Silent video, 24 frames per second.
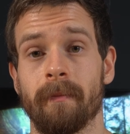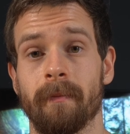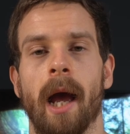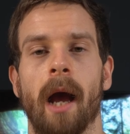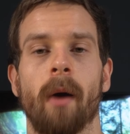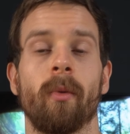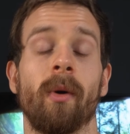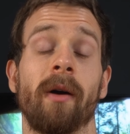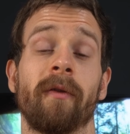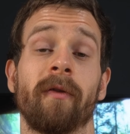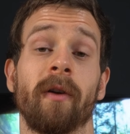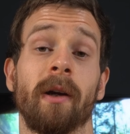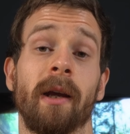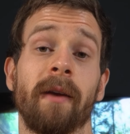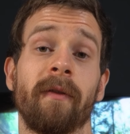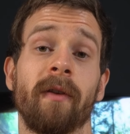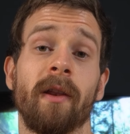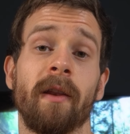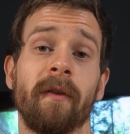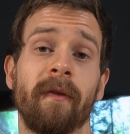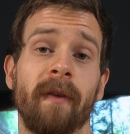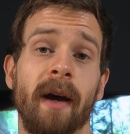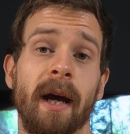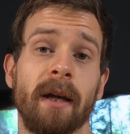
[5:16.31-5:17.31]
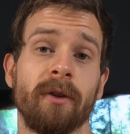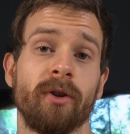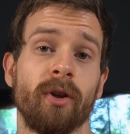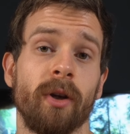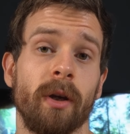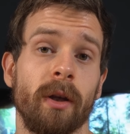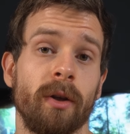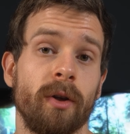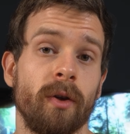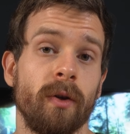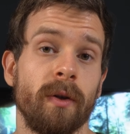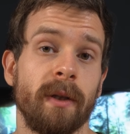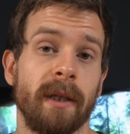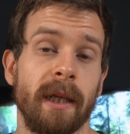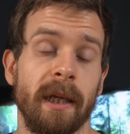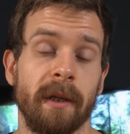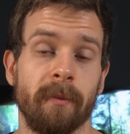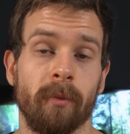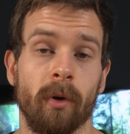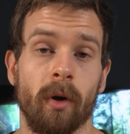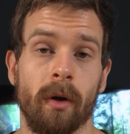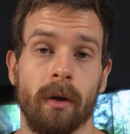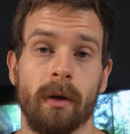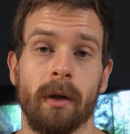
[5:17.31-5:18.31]
However, given the fact you can use
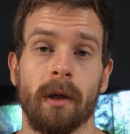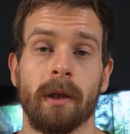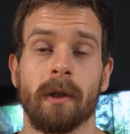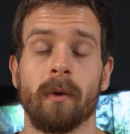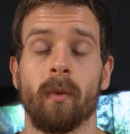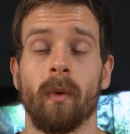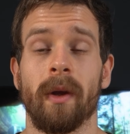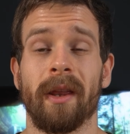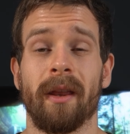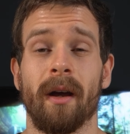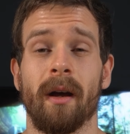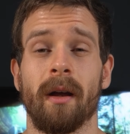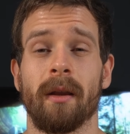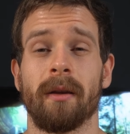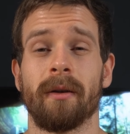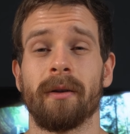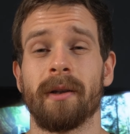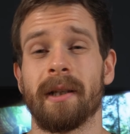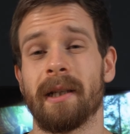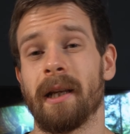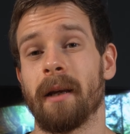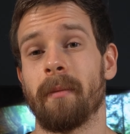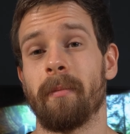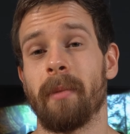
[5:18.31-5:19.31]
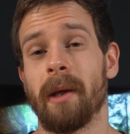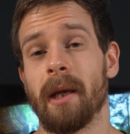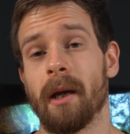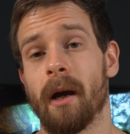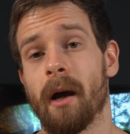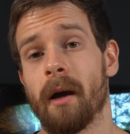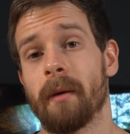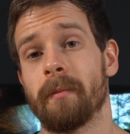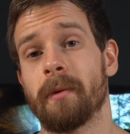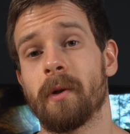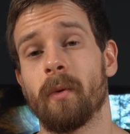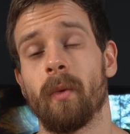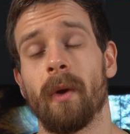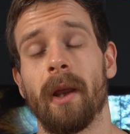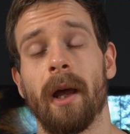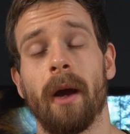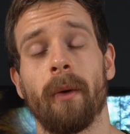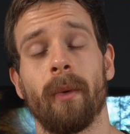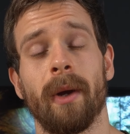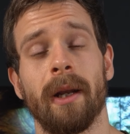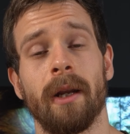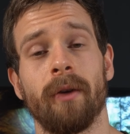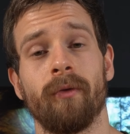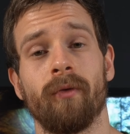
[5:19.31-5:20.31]
these products with other ZigBee hubs
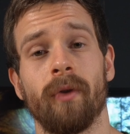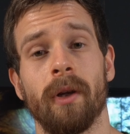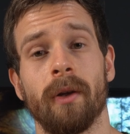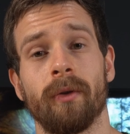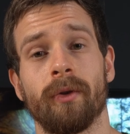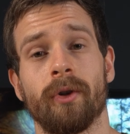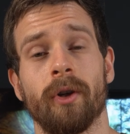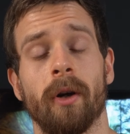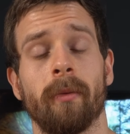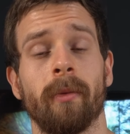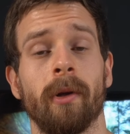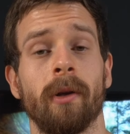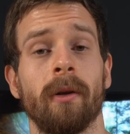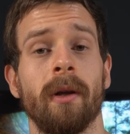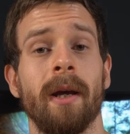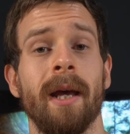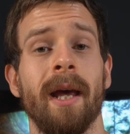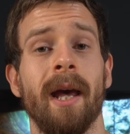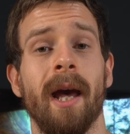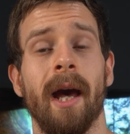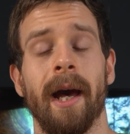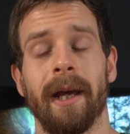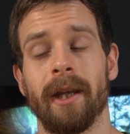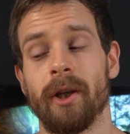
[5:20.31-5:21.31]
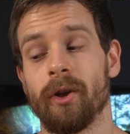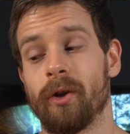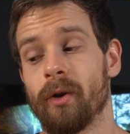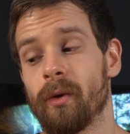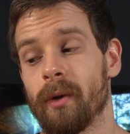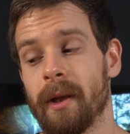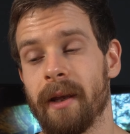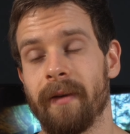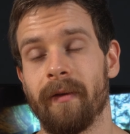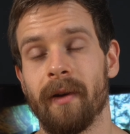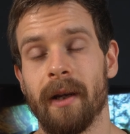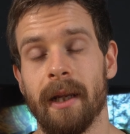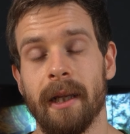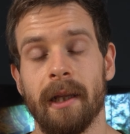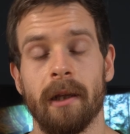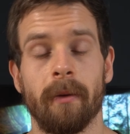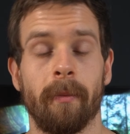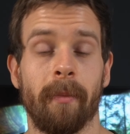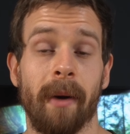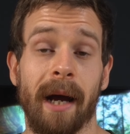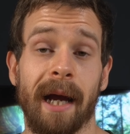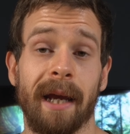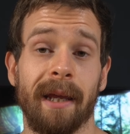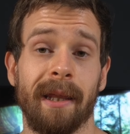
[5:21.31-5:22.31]
without any real trouble, and you don't even need to
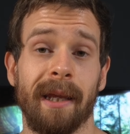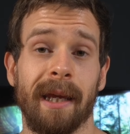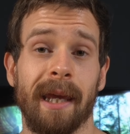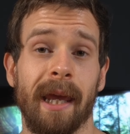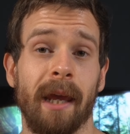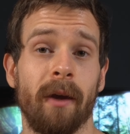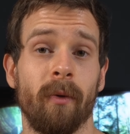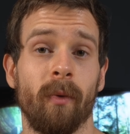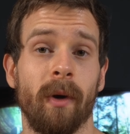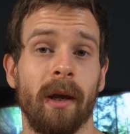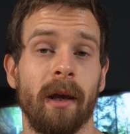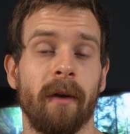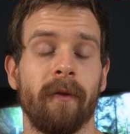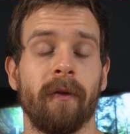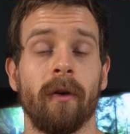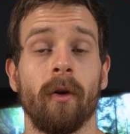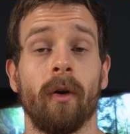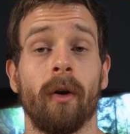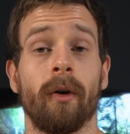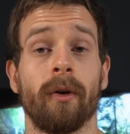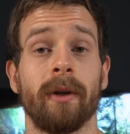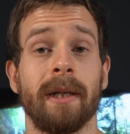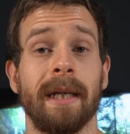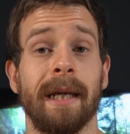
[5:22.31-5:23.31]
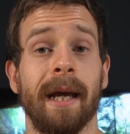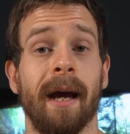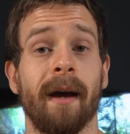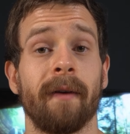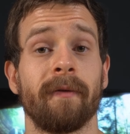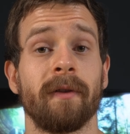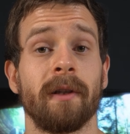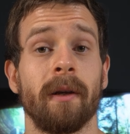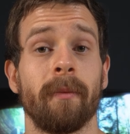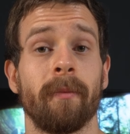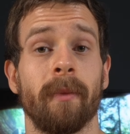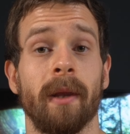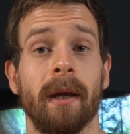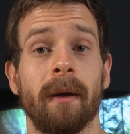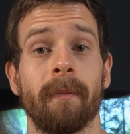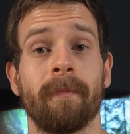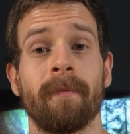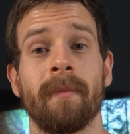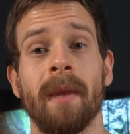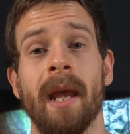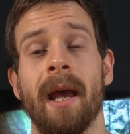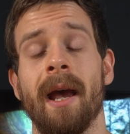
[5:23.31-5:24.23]
buy the gateway if you already have something,